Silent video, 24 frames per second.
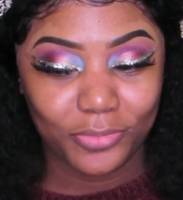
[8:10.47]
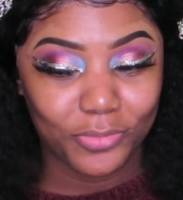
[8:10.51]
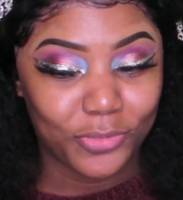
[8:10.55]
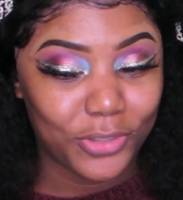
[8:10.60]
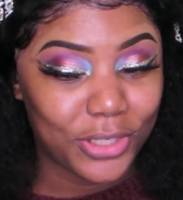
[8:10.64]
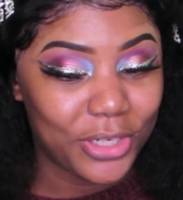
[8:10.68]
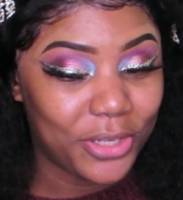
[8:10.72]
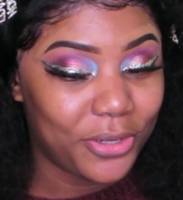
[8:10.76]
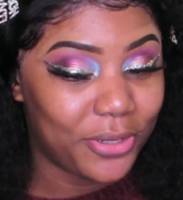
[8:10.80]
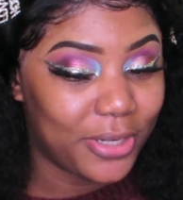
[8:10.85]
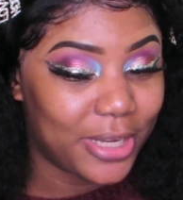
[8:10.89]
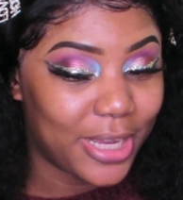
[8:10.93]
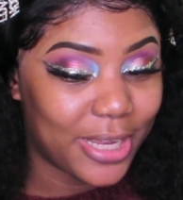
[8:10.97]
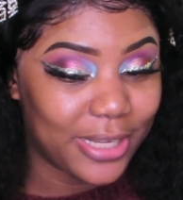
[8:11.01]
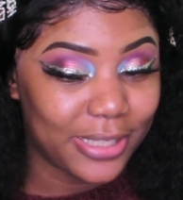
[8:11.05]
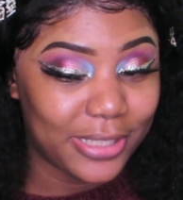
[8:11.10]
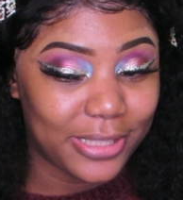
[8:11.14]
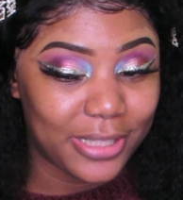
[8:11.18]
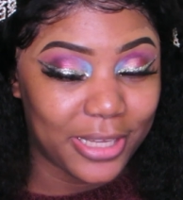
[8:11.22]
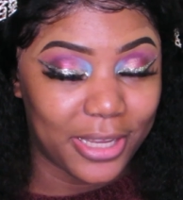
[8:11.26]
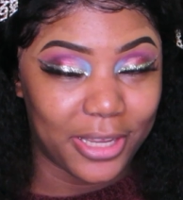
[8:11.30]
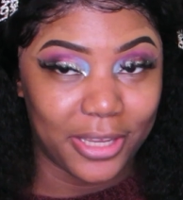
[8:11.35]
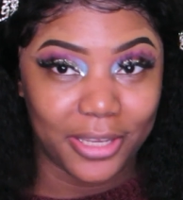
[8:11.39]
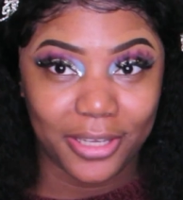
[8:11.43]
What do you
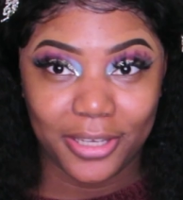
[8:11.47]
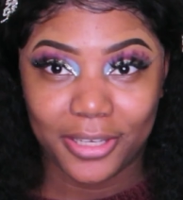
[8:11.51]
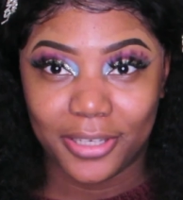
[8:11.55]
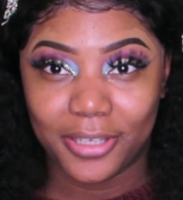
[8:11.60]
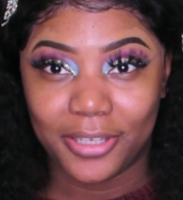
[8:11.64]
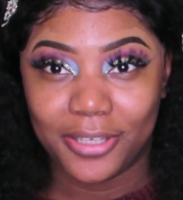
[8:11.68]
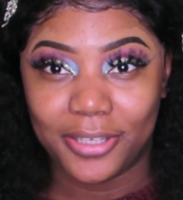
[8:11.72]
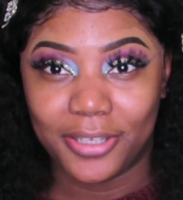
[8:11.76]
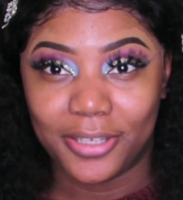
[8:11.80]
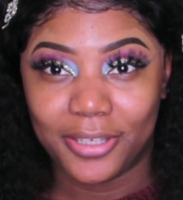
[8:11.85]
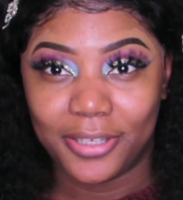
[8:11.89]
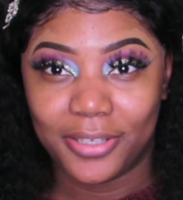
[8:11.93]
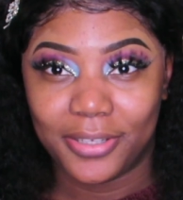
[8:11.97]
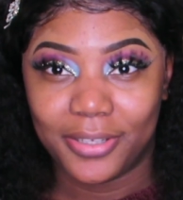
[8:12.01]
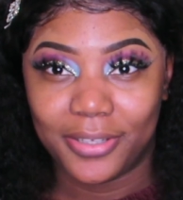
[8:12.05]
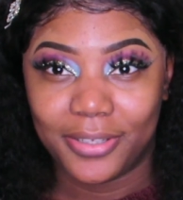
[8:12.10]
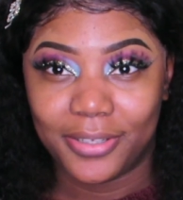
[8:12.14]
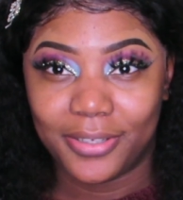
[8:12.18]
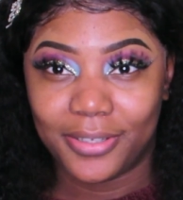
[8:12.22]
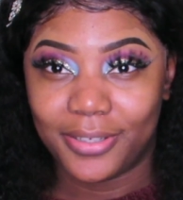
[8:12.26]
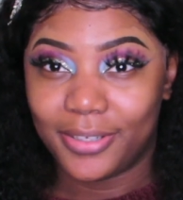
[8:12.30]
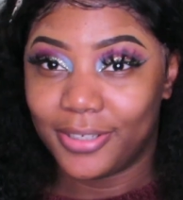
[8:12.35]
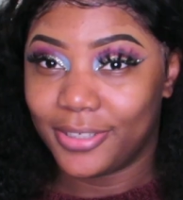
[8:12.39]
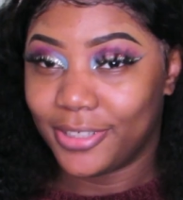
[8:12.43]
guys think?
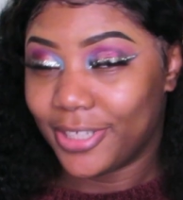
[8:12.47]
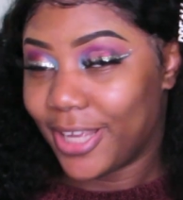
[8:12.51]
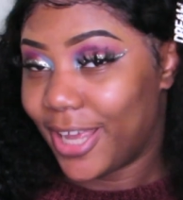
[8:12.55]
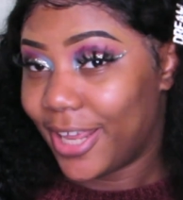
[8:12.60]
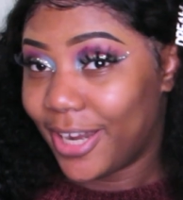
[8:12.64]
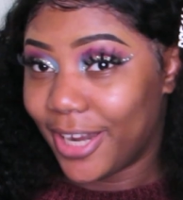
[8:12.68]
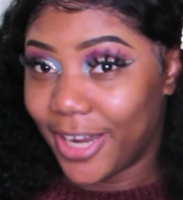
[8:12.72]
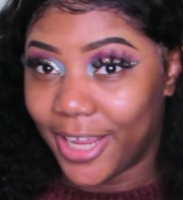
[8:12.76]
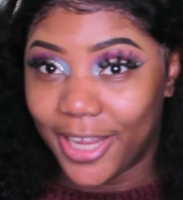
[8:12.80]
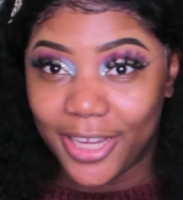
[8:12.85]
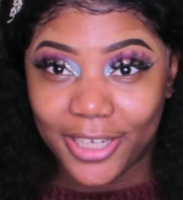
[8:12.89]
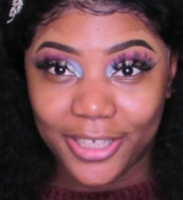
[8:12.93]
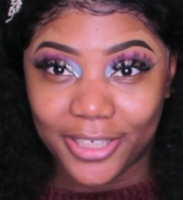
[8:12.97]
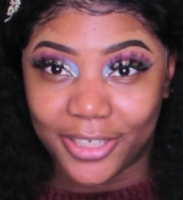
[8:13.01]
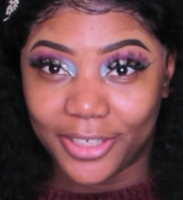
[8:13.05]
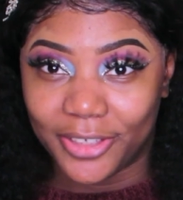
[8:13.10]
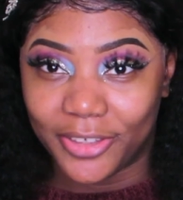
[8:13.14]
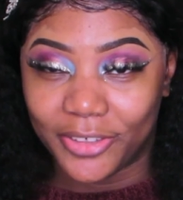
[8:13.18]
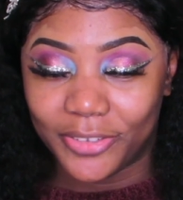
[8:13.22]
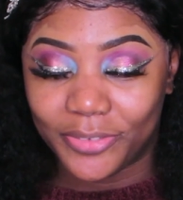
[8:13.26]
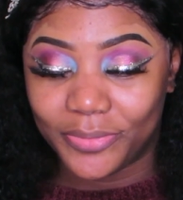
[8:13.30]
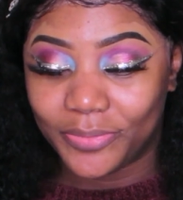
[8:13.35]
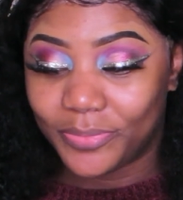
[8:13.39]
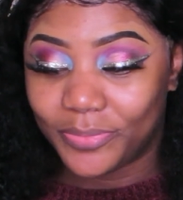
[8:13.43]
Because I like it.